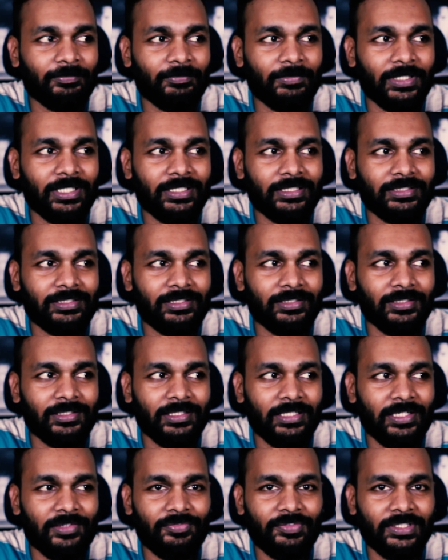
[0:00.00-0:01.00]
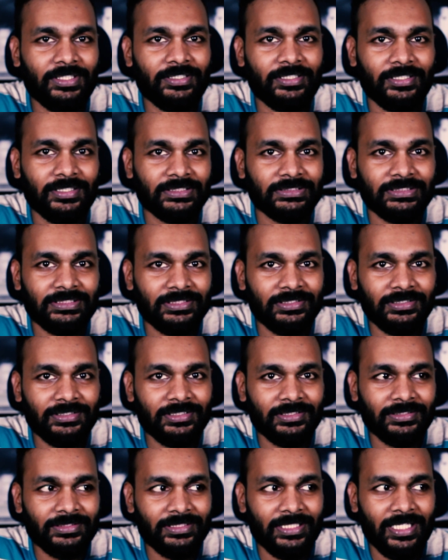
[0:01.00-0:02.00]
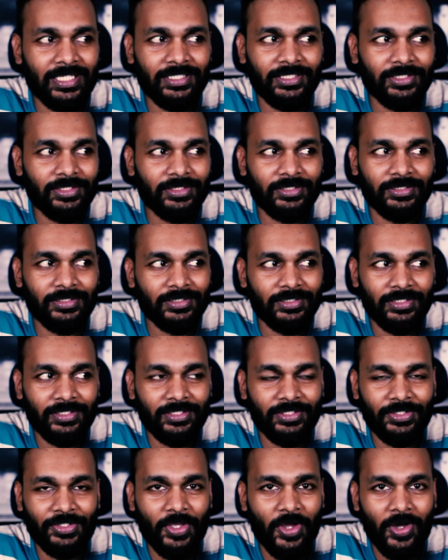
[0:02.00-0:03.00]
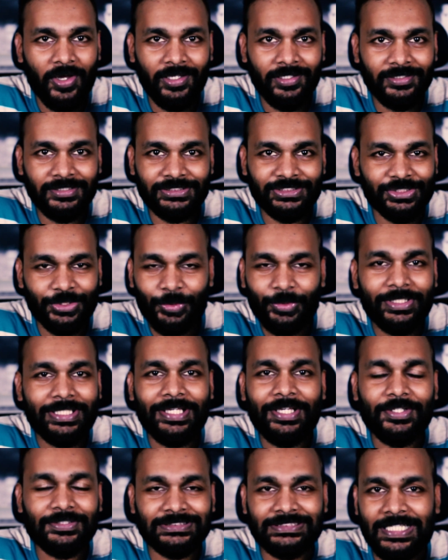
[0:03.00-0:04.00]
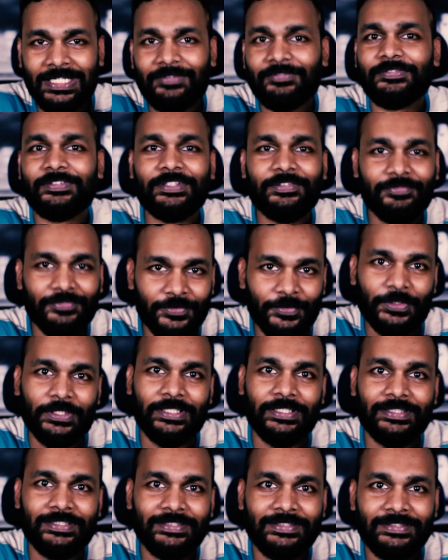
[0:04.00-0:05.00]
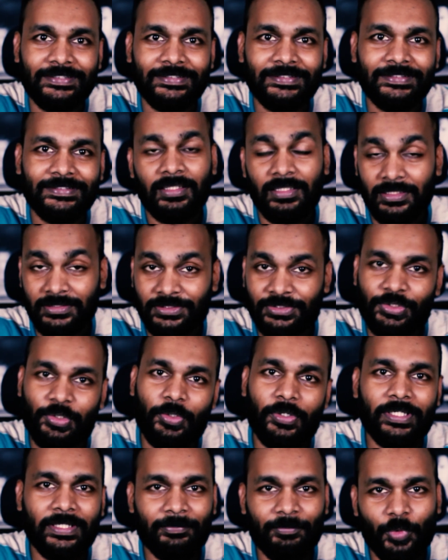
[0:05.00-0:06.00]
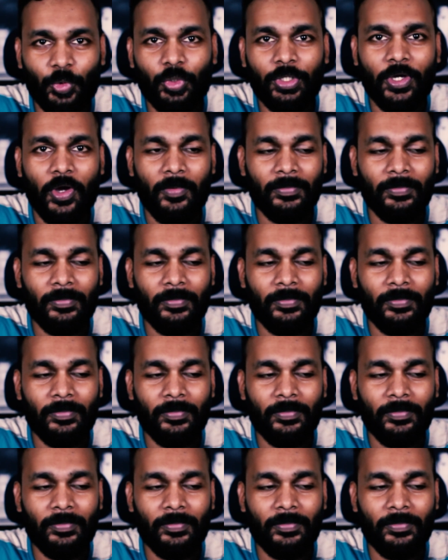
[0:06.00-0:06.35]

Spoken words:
But if it doesn't, then you're shooting yourself in the foot. Let's look at more